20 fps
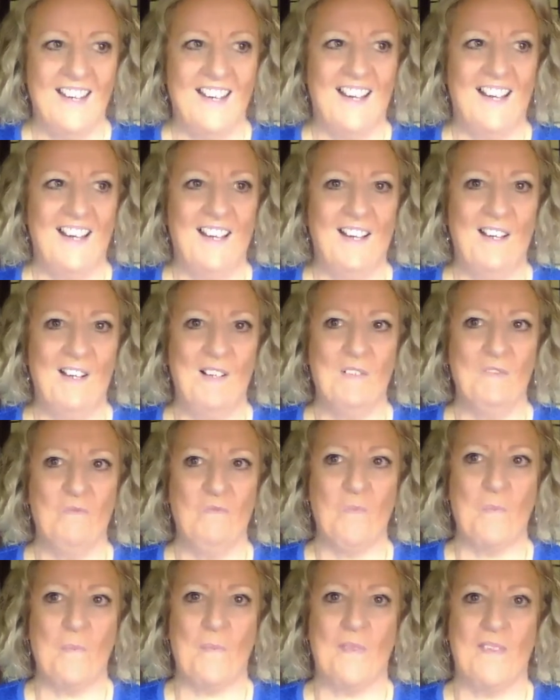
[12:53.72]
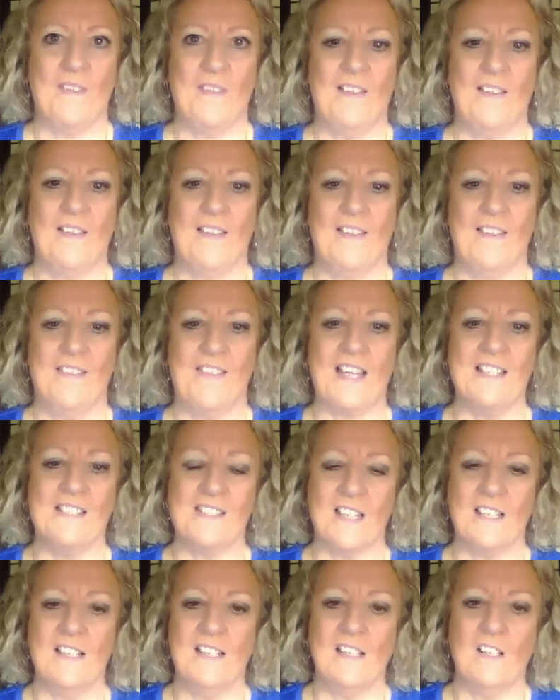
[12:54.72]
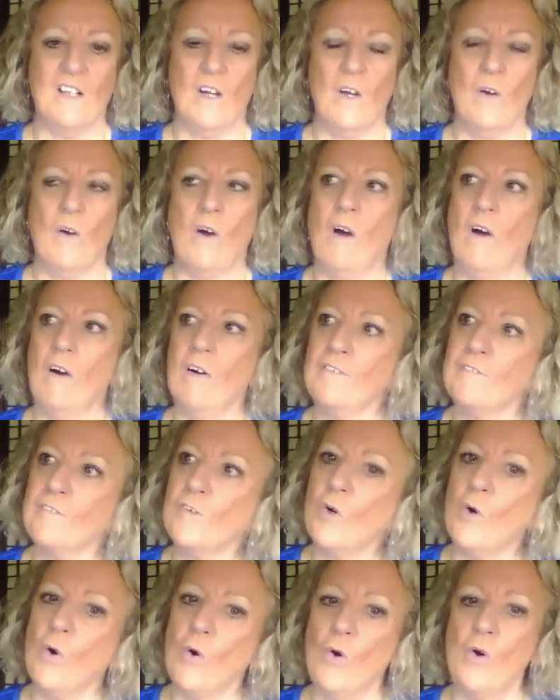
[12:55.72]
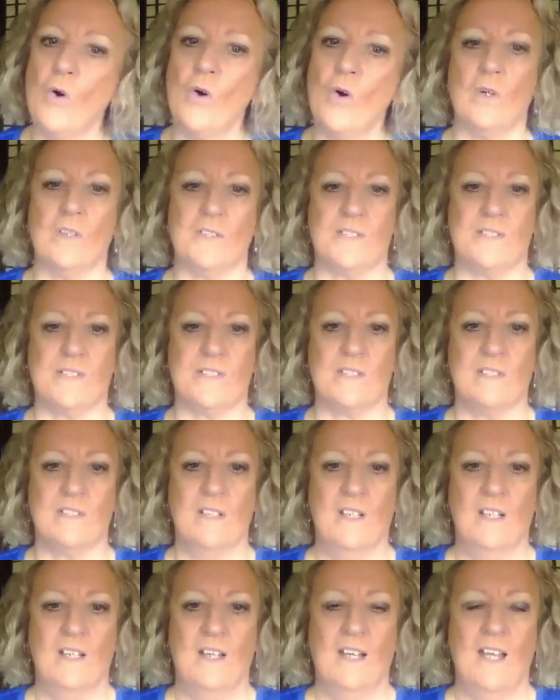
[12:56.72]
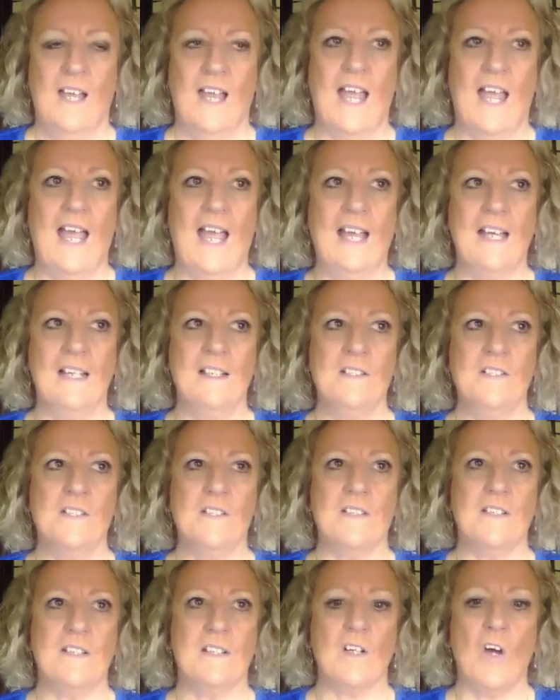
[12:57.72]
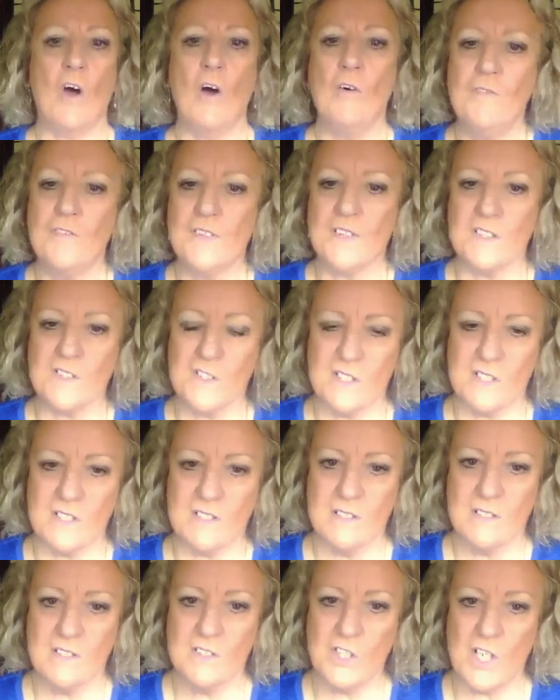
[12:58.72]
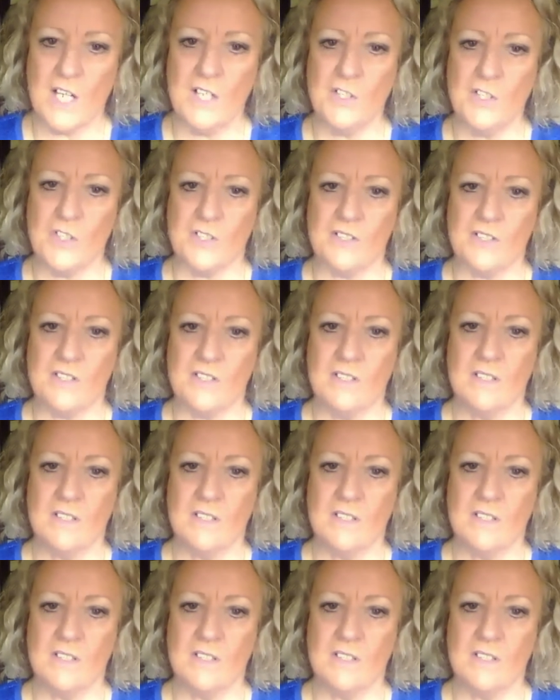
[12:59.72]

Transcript: They suddenly go, of course. And the confidence changes.